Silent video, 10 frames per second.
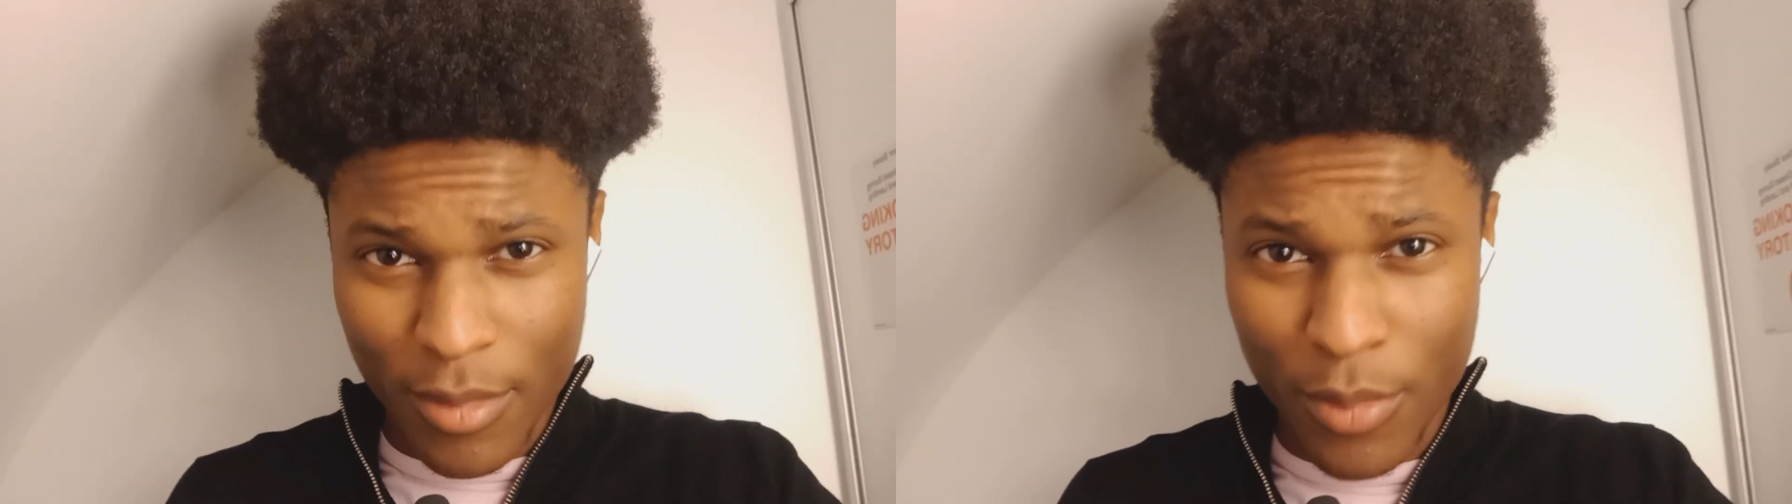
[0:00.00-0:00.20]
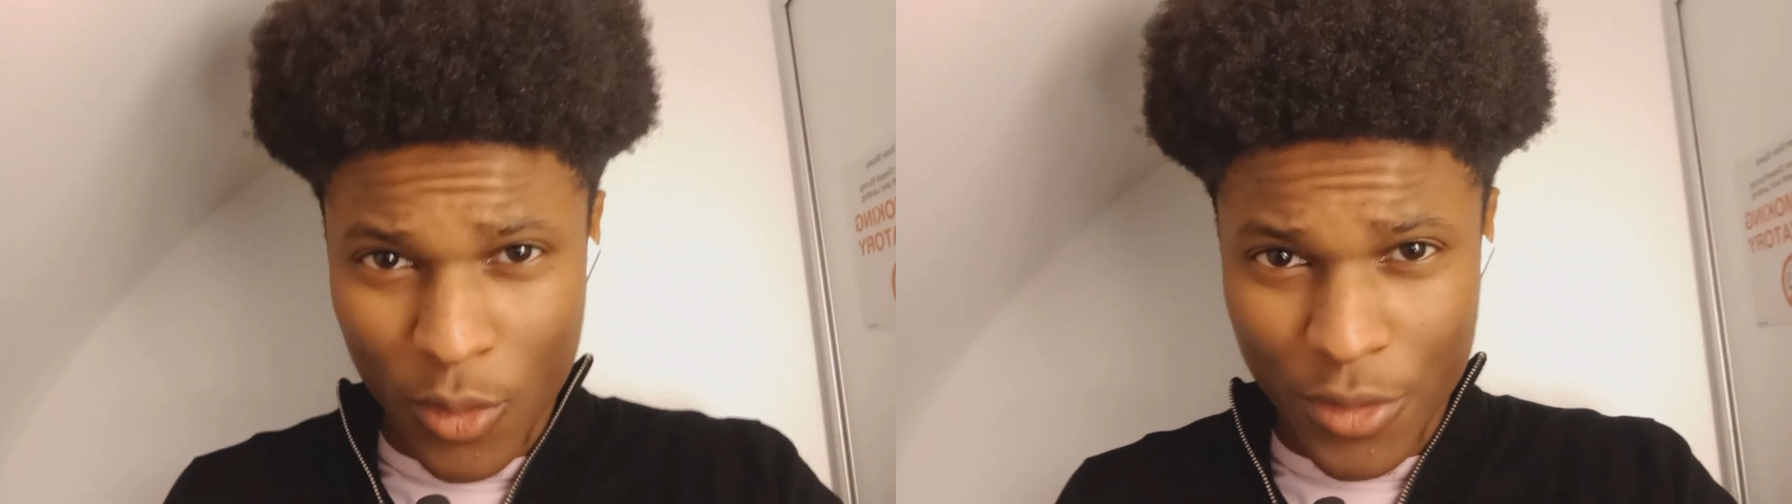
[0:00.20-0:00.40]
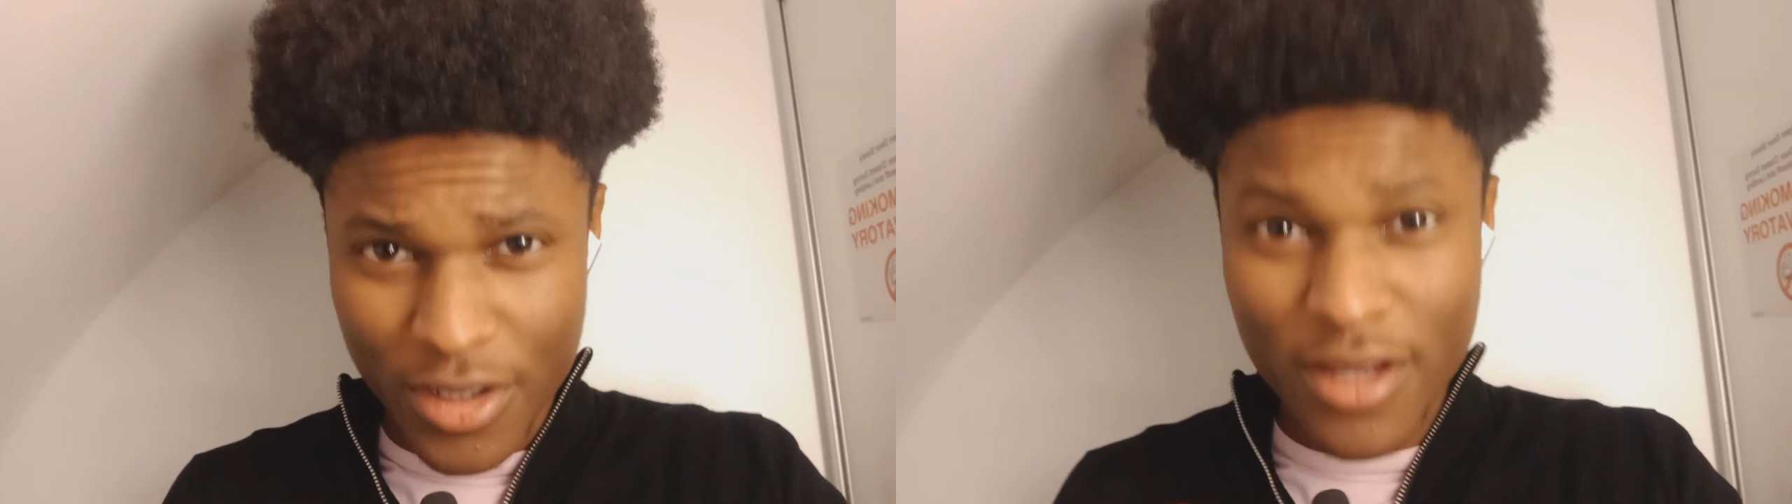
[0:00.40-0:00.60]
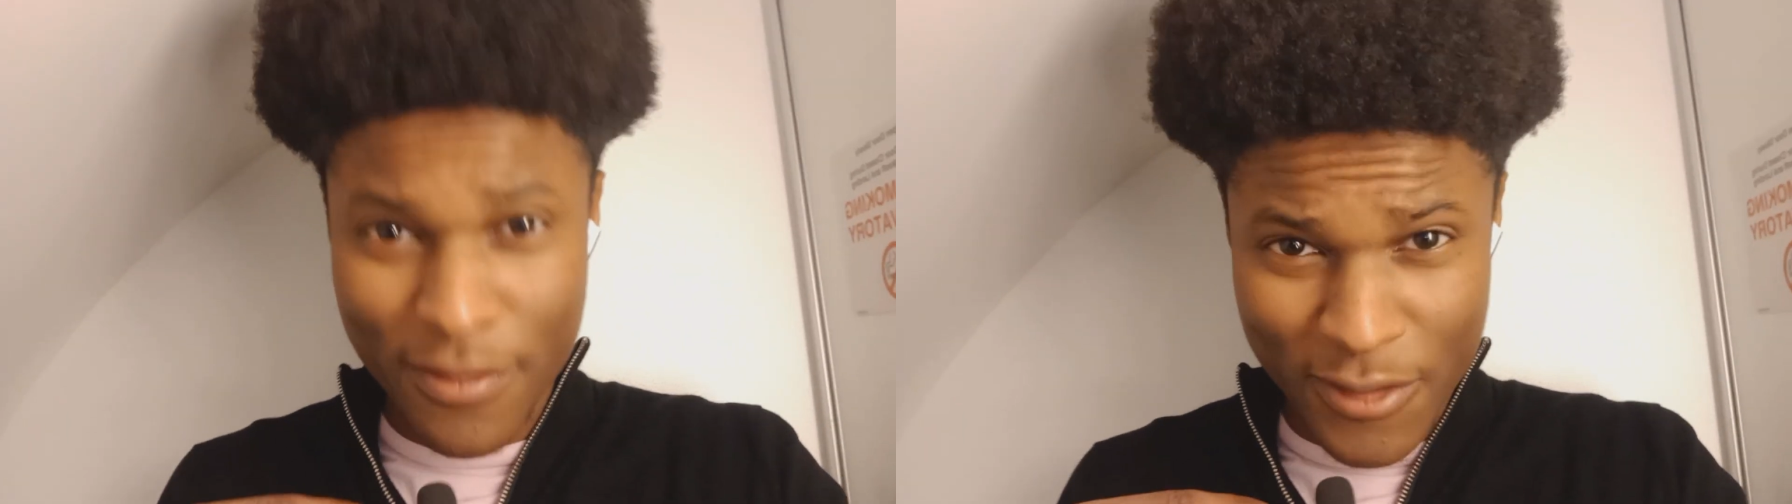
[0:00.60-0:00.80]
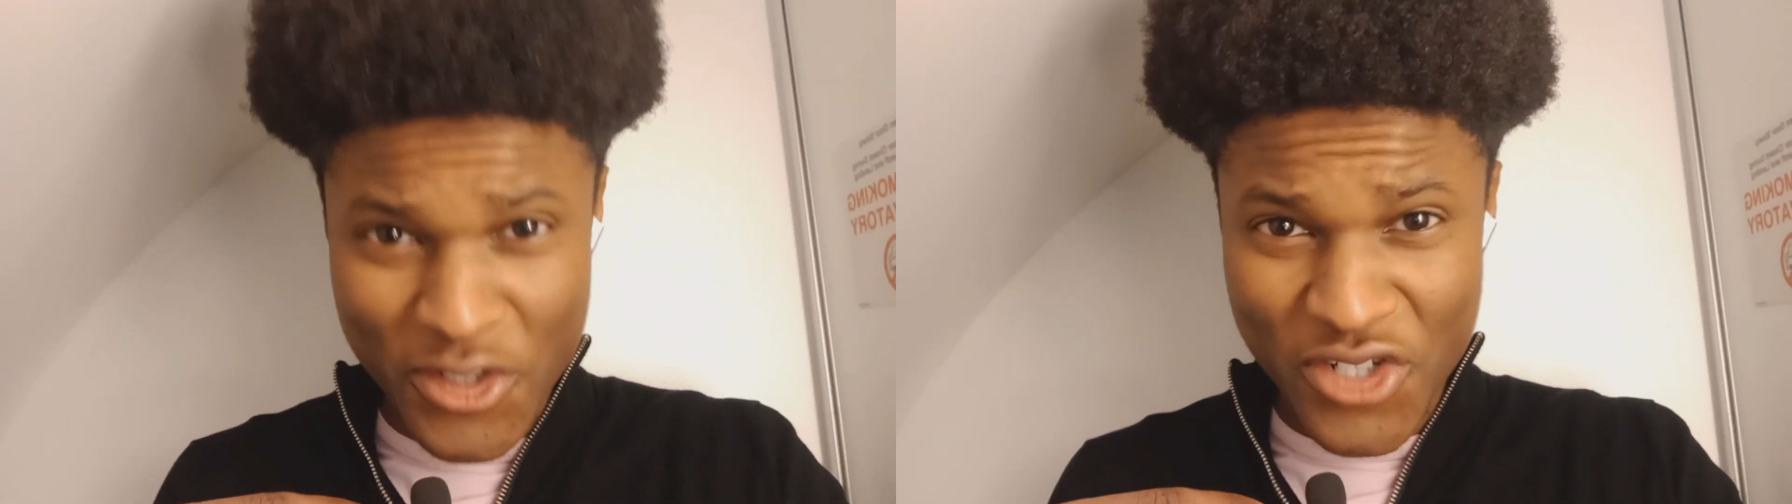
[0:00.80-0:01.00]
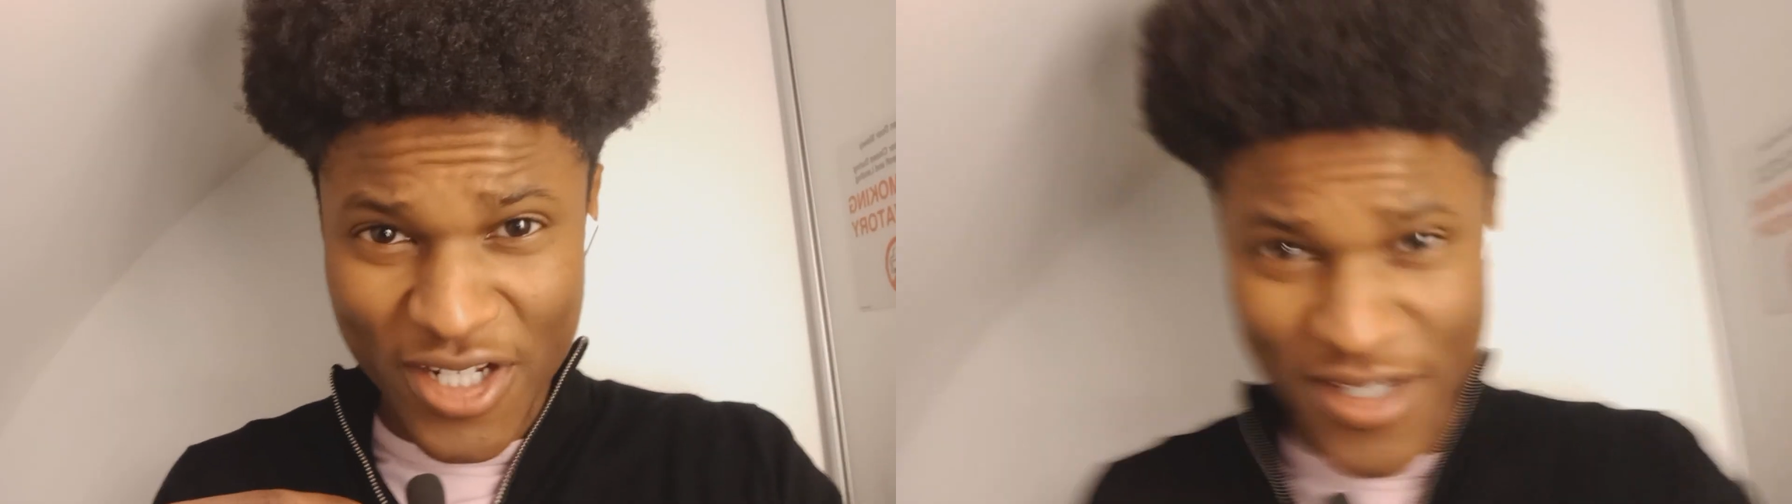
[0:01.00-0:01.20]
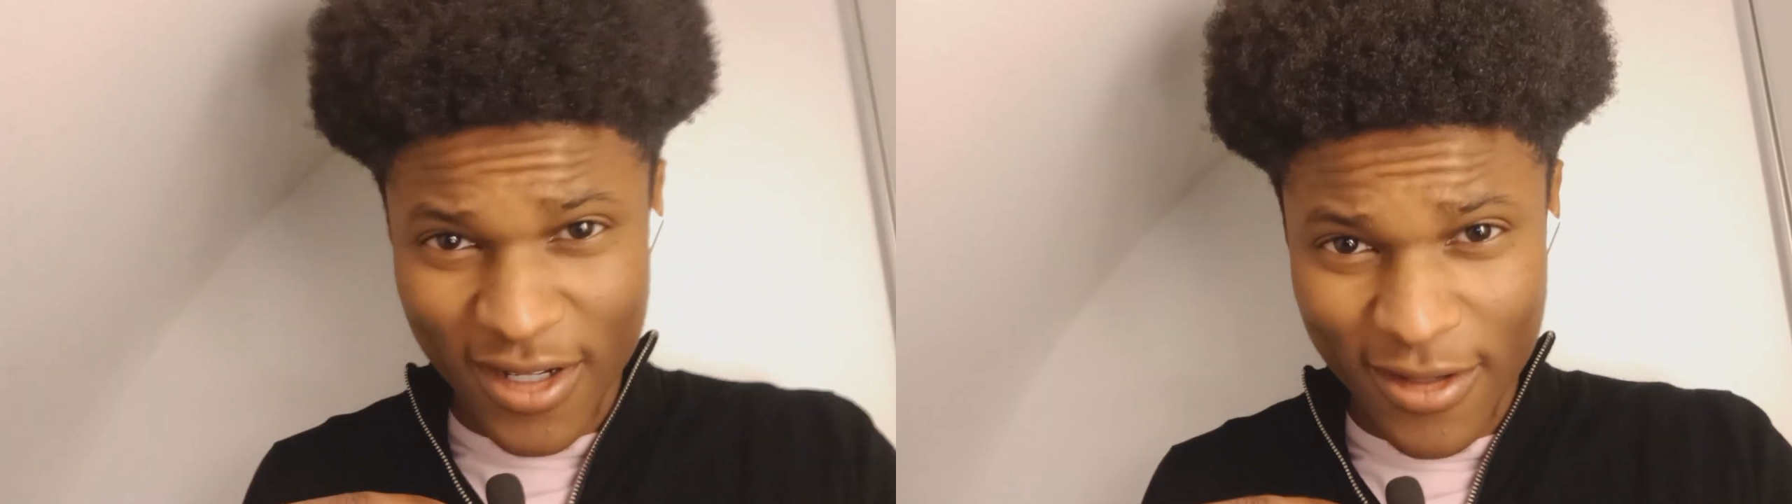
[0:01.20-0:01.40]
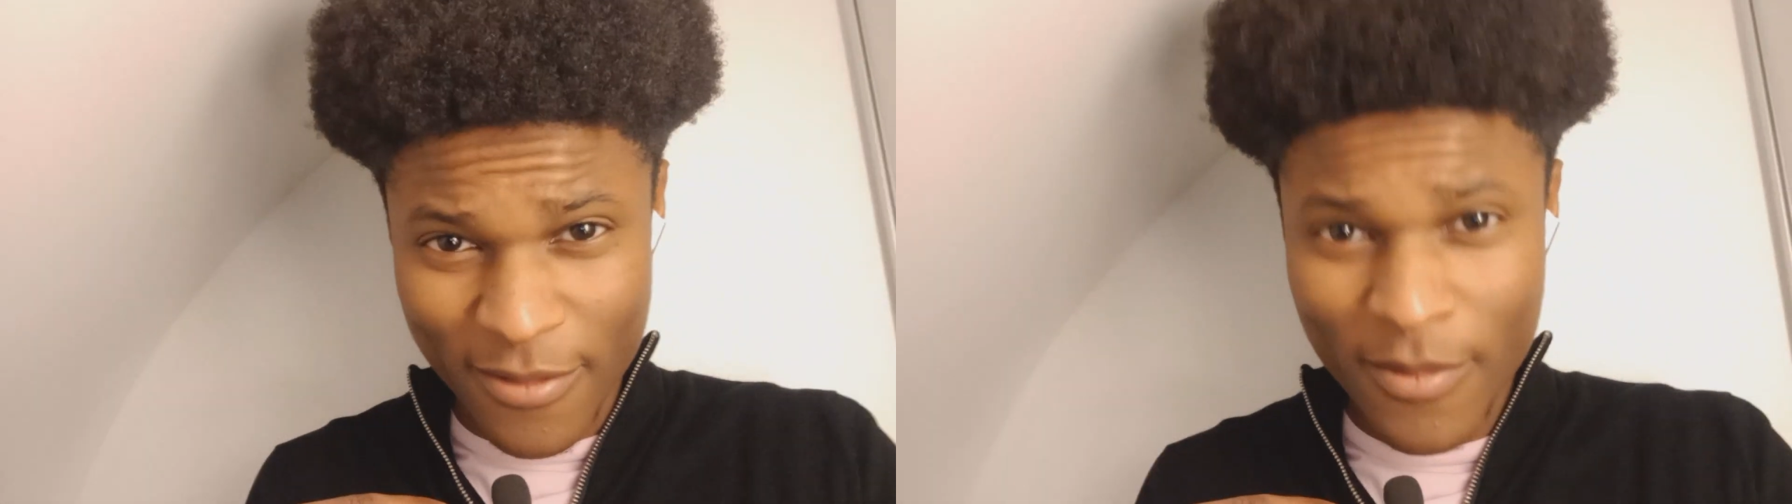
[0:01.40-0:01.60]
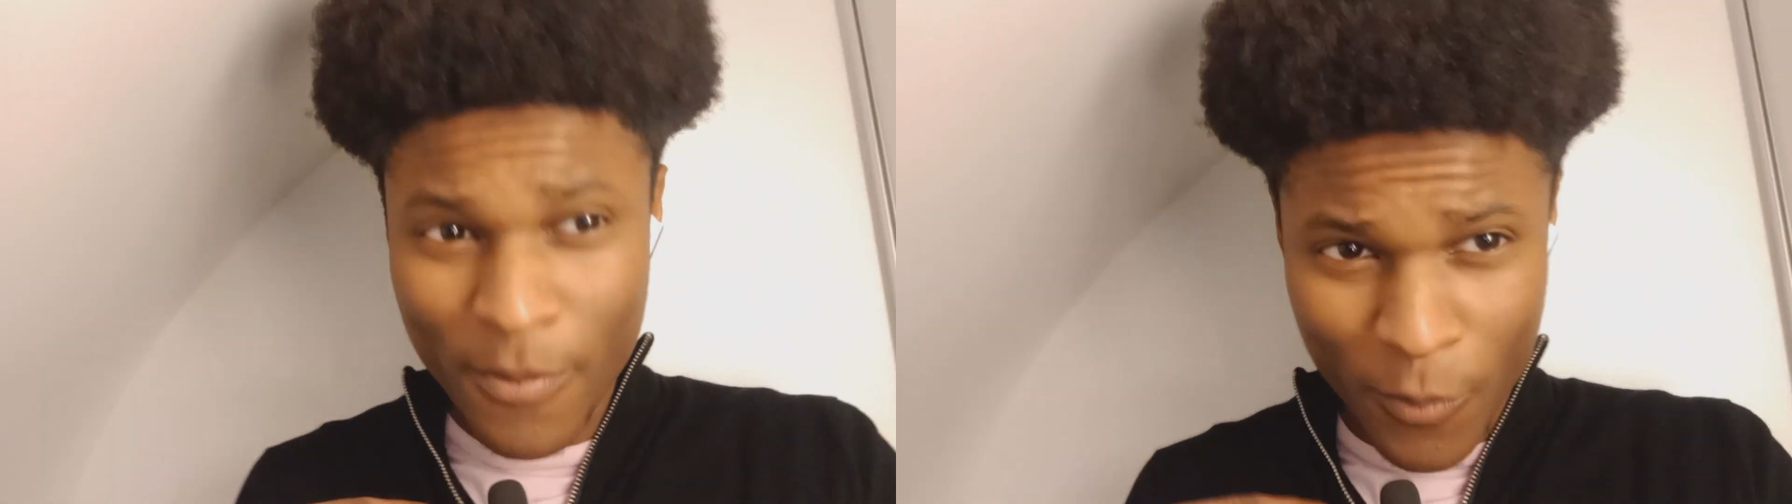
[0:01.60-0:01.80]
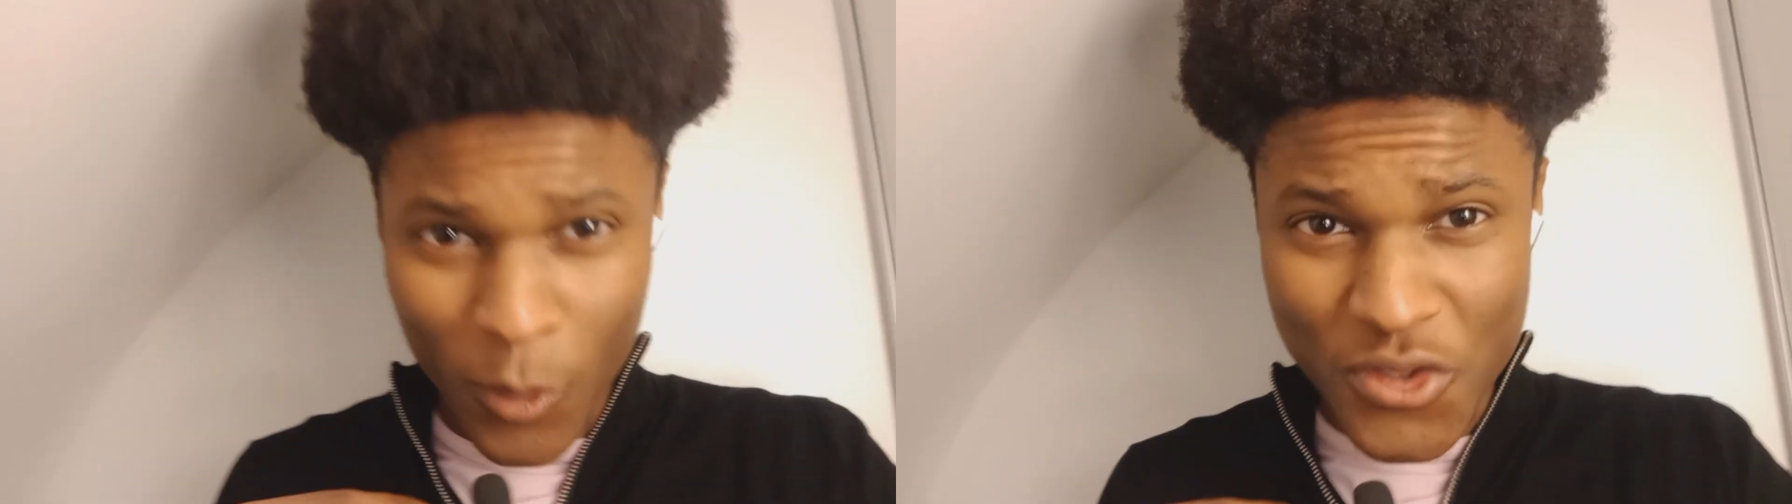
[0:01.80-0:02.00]
aboard the shitter.
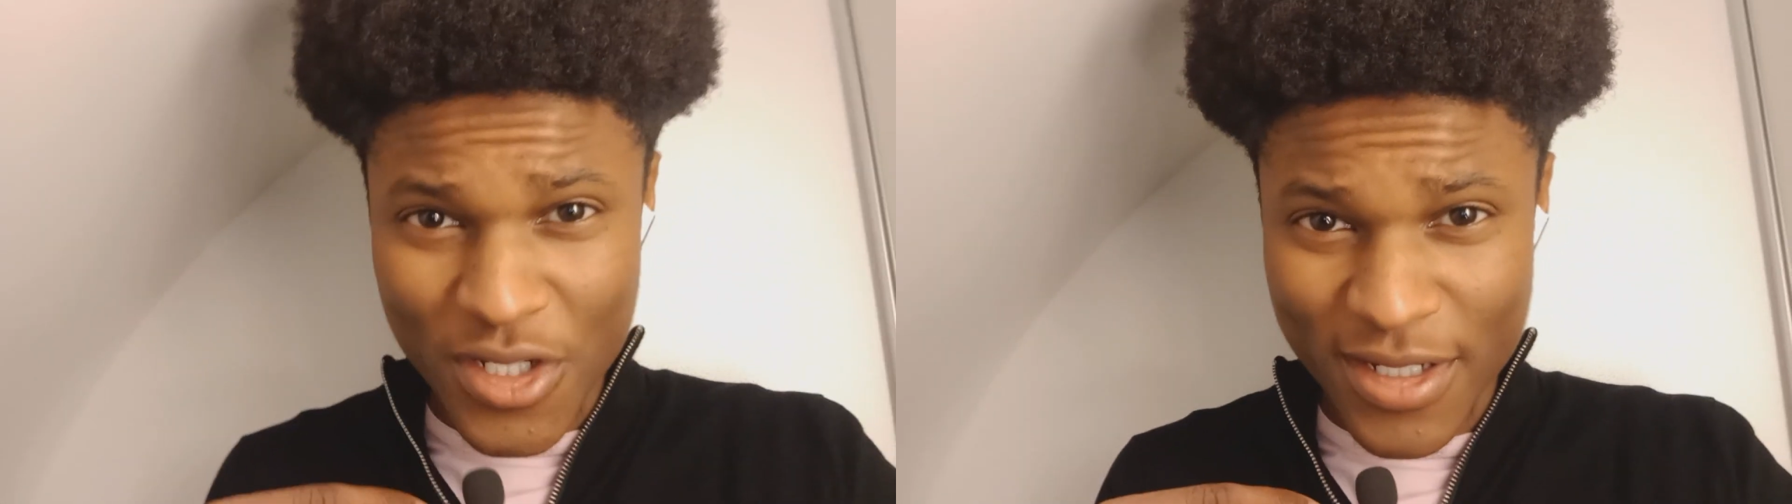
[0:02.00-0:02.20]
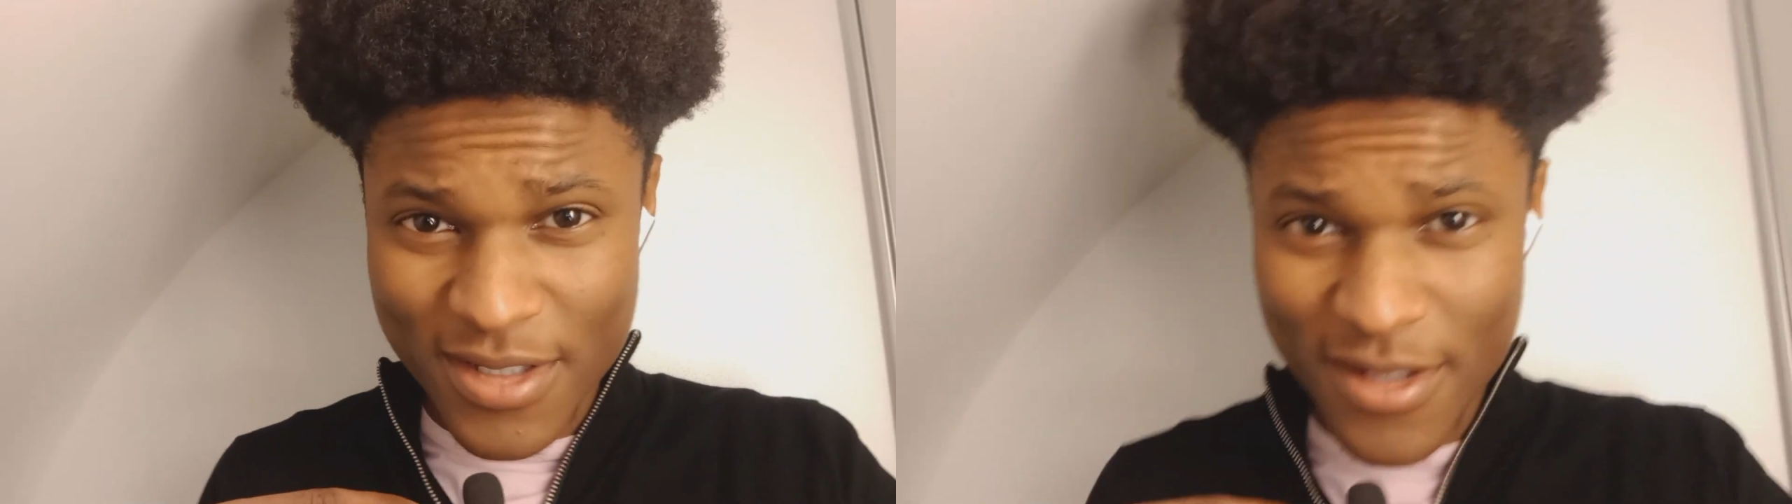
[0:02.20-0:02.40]
Watch this.